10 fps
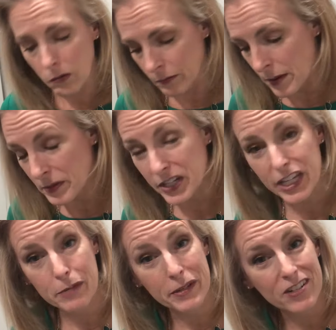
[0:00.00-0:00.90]
Remember to
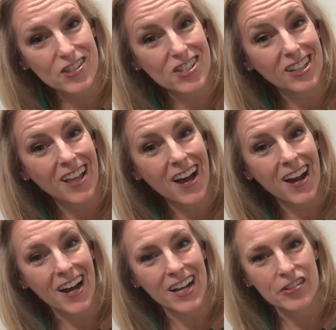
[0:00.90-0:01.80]
keep your
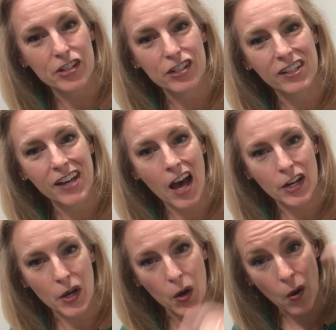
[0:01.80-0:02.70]
slides or your
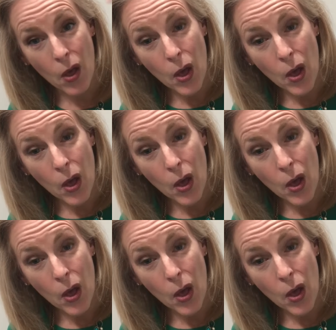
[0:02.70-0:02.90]
legato.